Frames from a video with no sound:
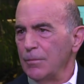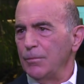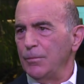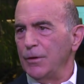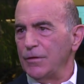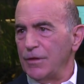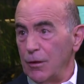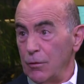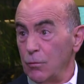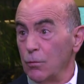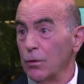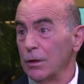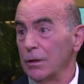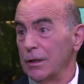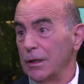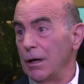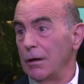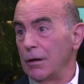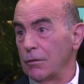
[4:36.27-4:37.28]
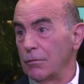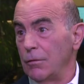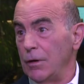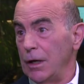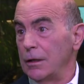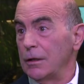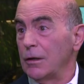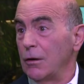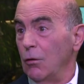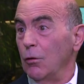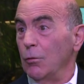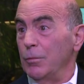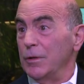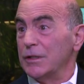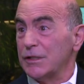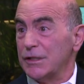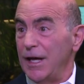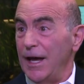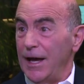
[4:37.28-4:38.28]
But they really are great.
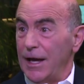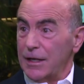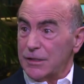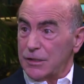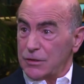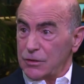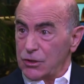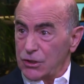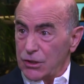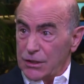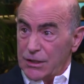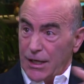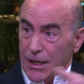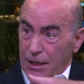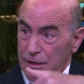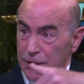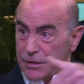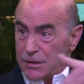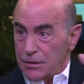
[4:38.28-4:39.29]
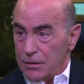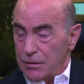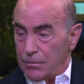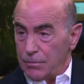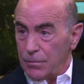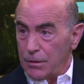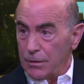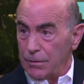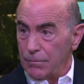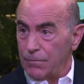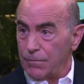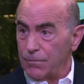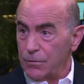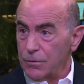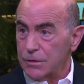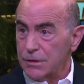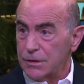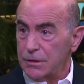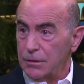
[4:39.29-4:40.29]
Goldman Sachs, Shatan's uh, uh,
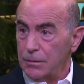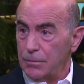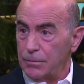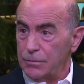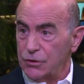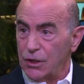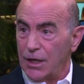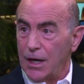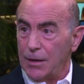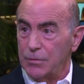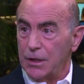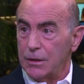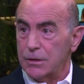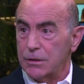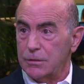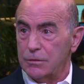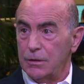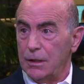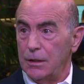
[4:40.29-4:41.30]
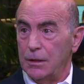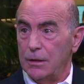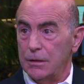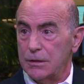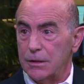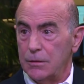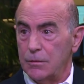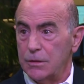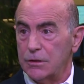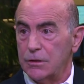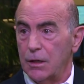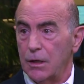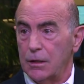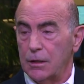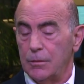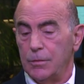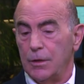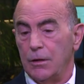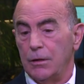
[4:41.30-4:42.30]
first uh, job yesterday, as he was
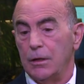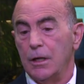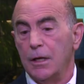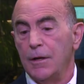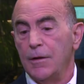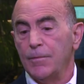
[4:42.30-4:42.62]
talking about it.